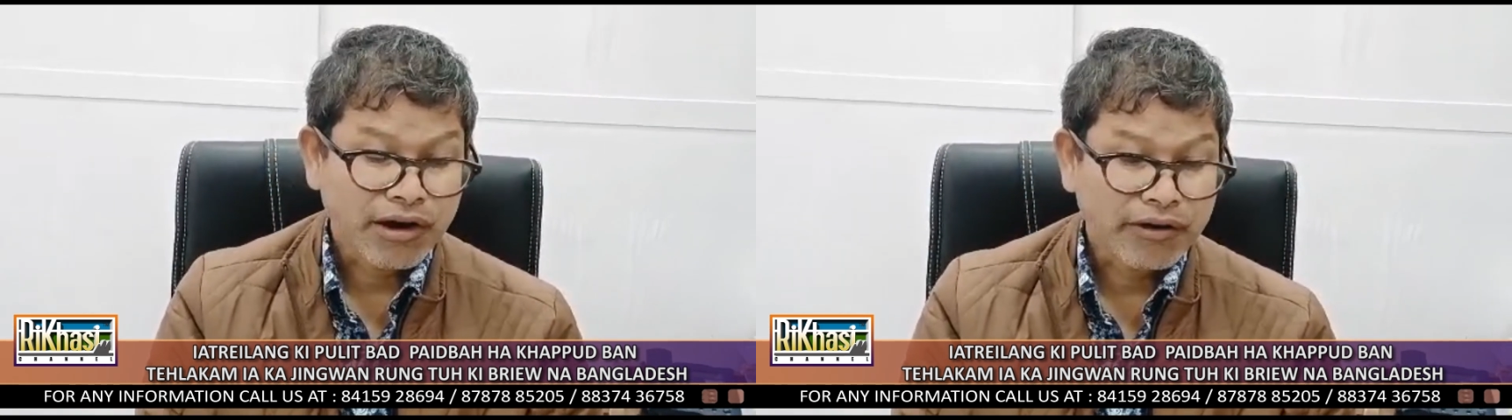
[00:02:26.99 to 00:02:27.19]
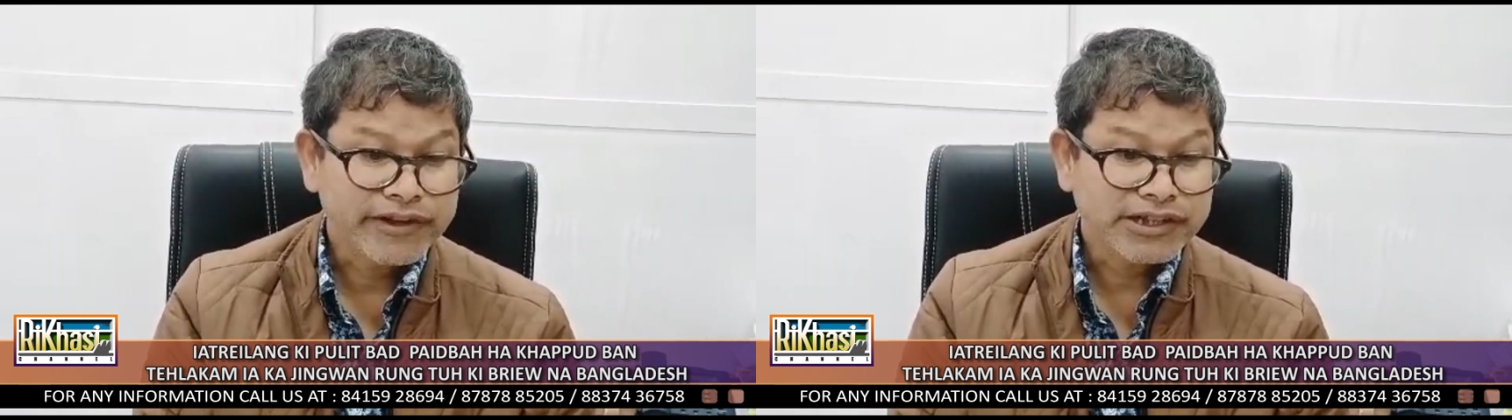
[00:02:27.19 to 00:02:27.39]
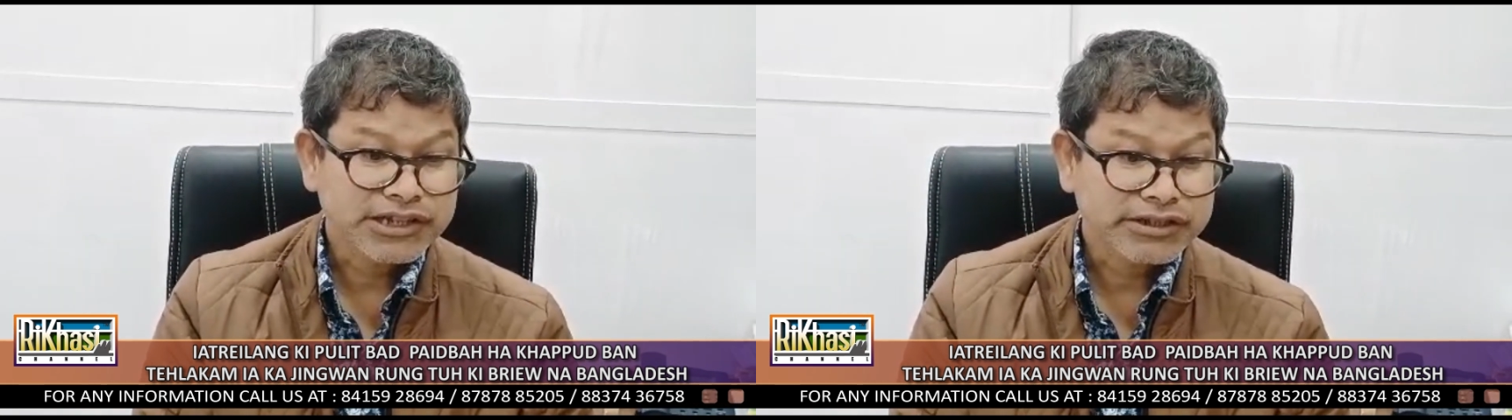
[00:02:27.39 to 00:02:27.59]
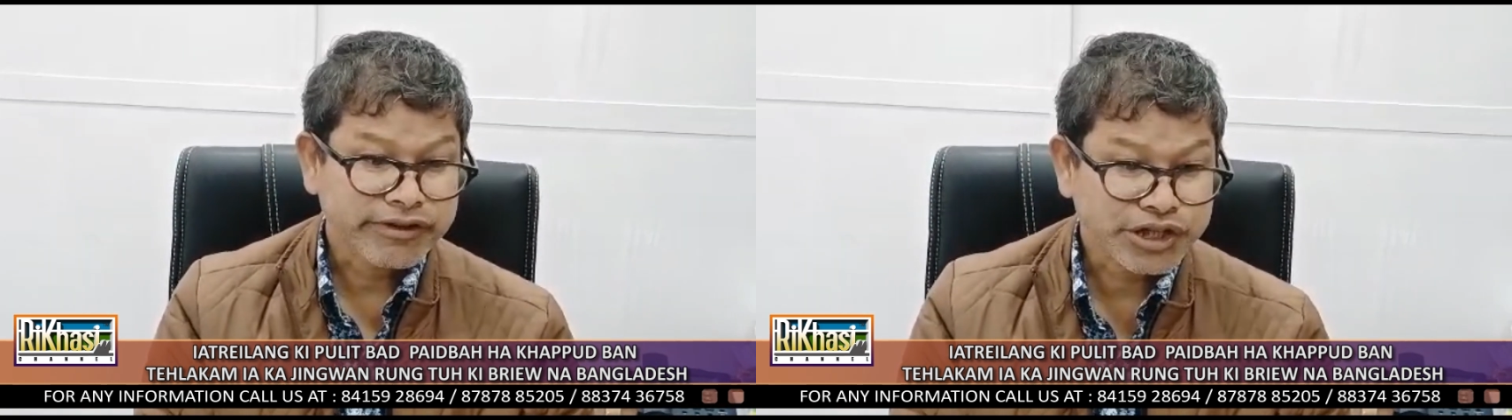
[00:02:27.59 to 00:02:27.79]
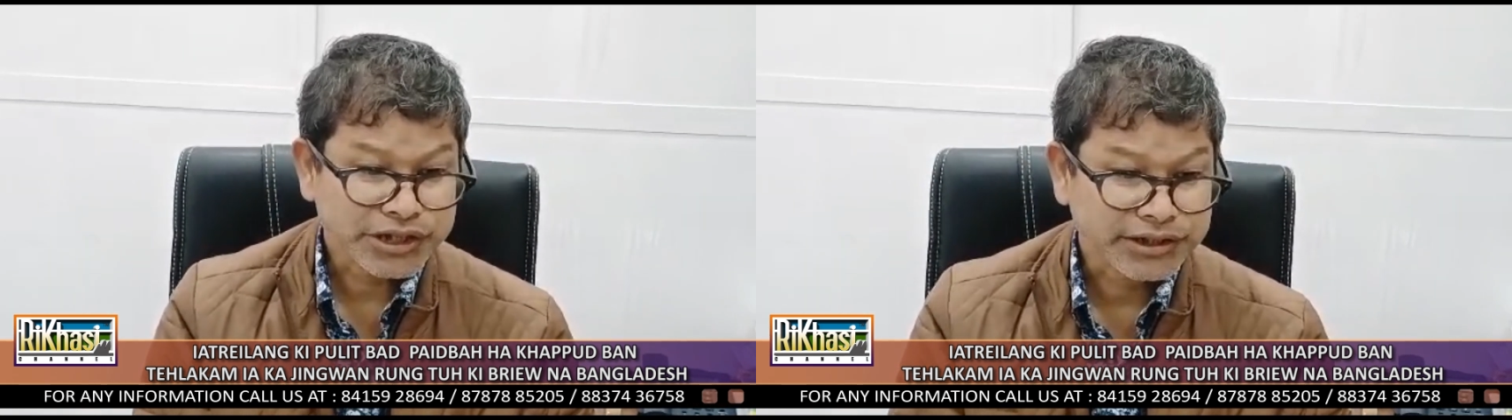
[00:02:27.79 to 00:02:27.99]
of this
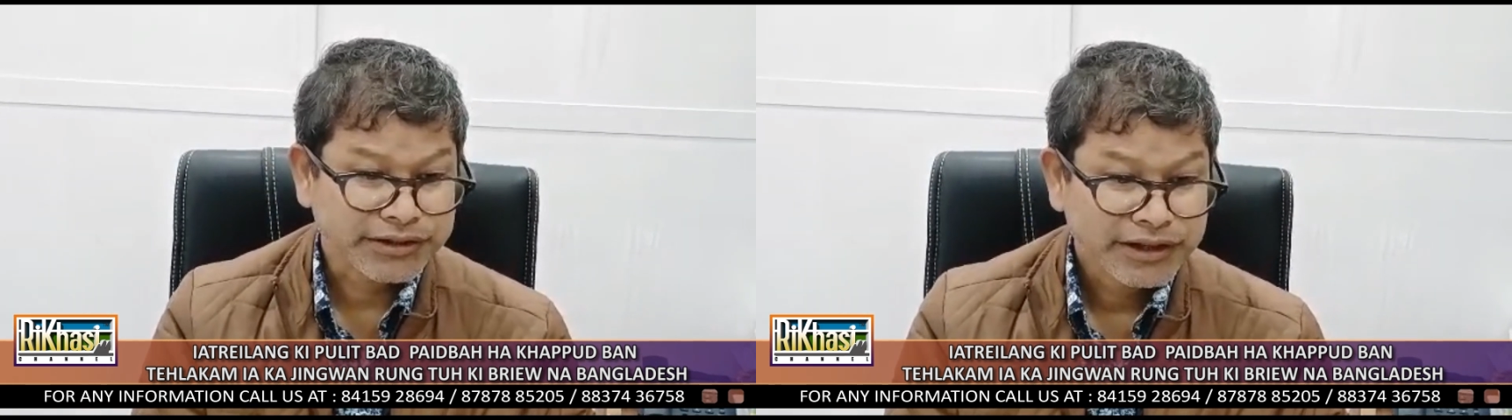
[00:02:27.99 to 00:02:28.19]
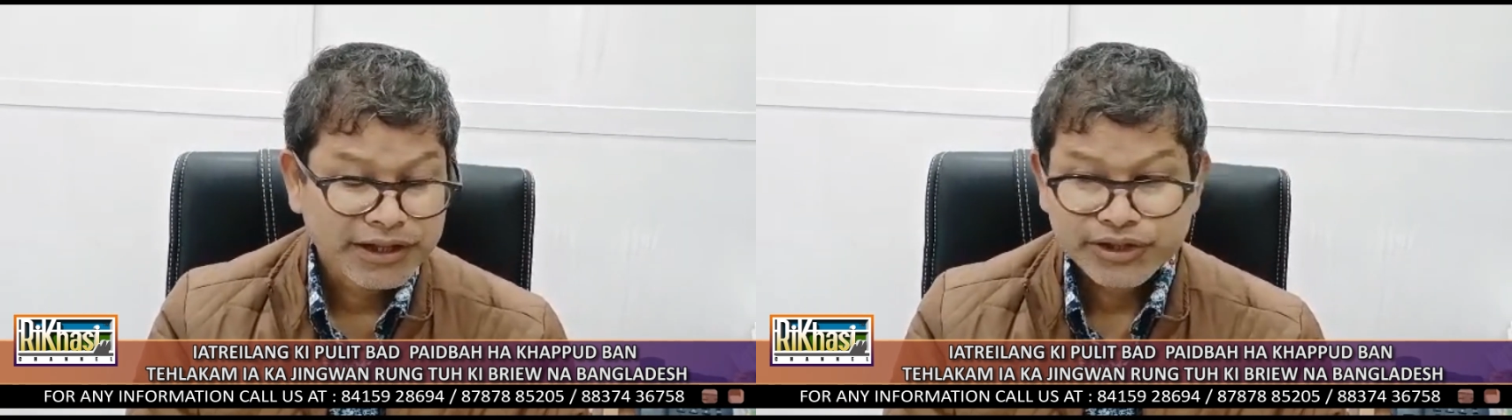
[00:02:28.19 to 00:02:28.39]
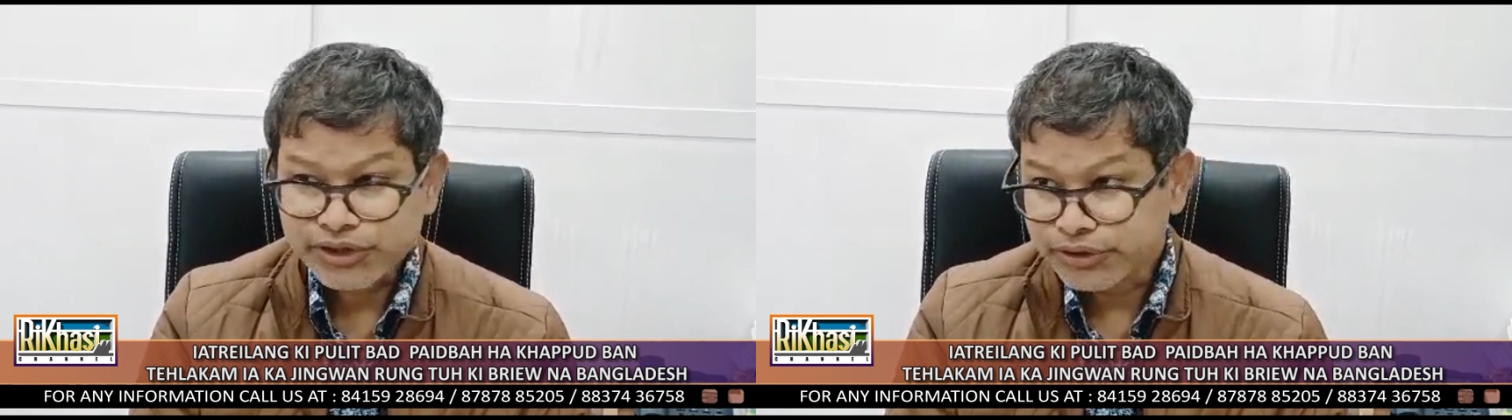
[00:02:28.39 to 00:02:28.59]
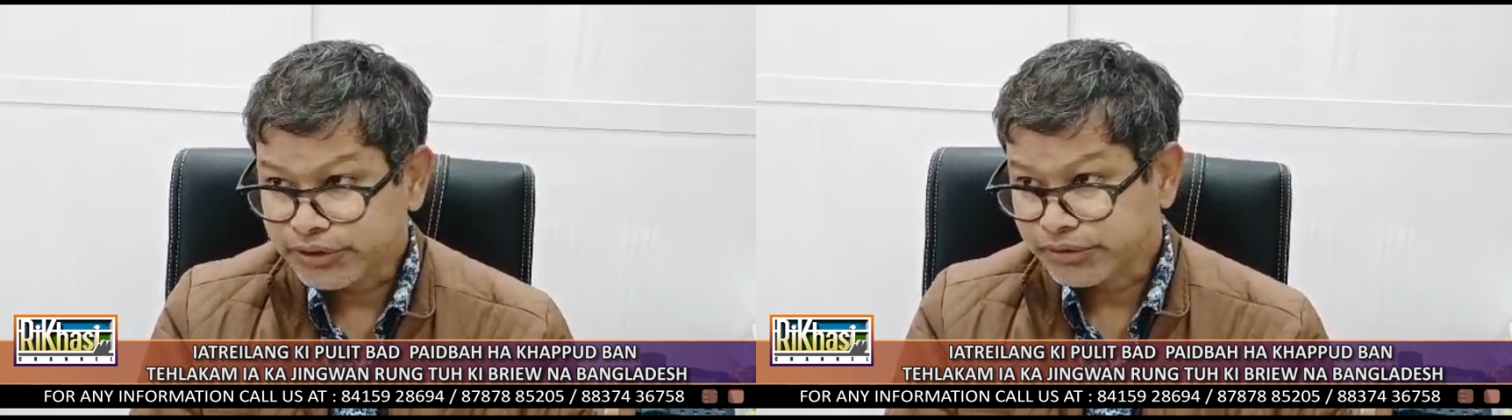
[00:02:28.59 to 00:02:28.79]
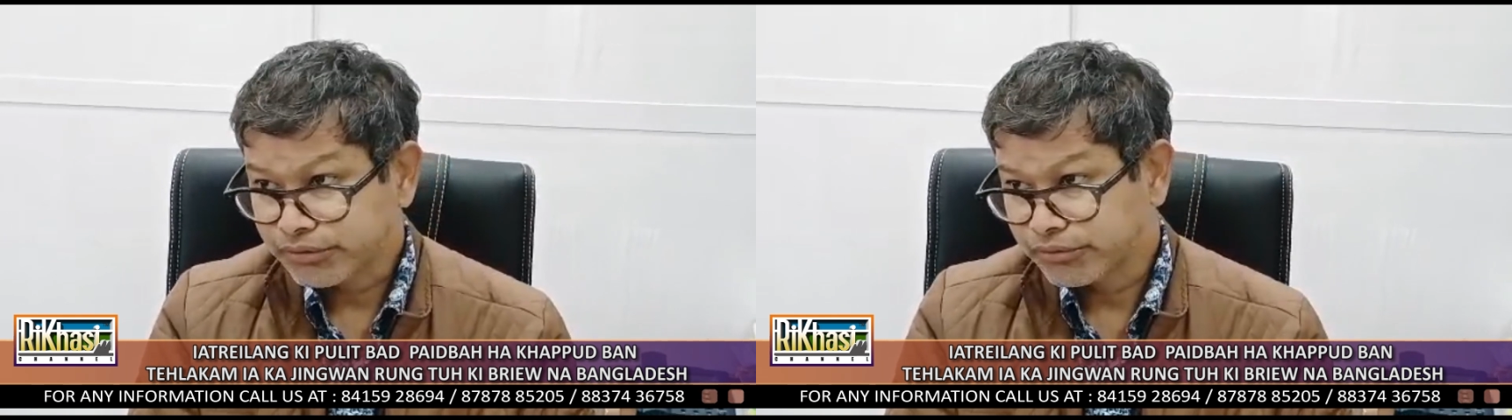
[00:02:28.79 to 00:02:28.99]
situation.
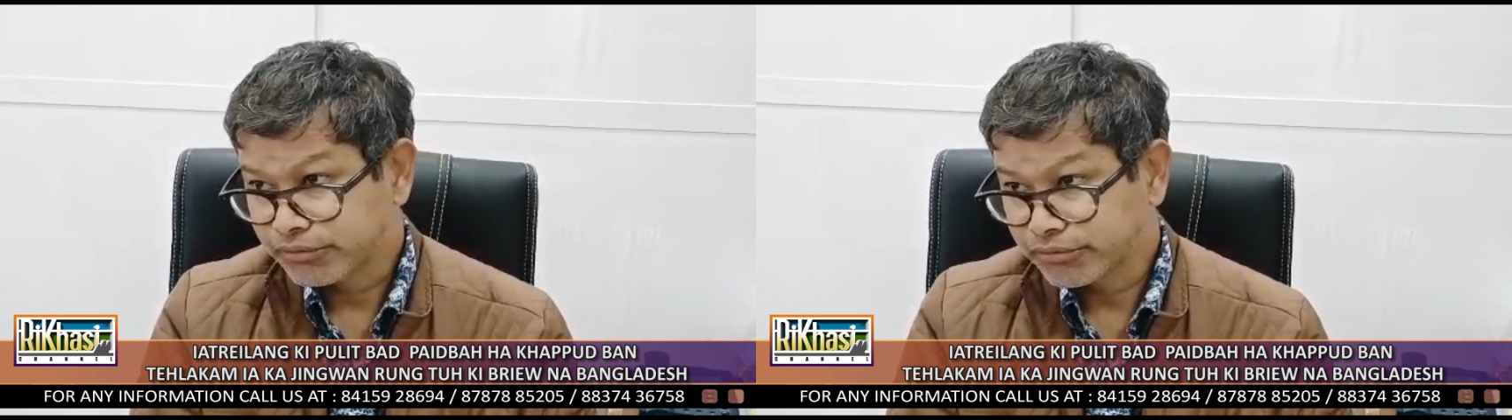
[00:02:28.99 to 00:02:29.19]
So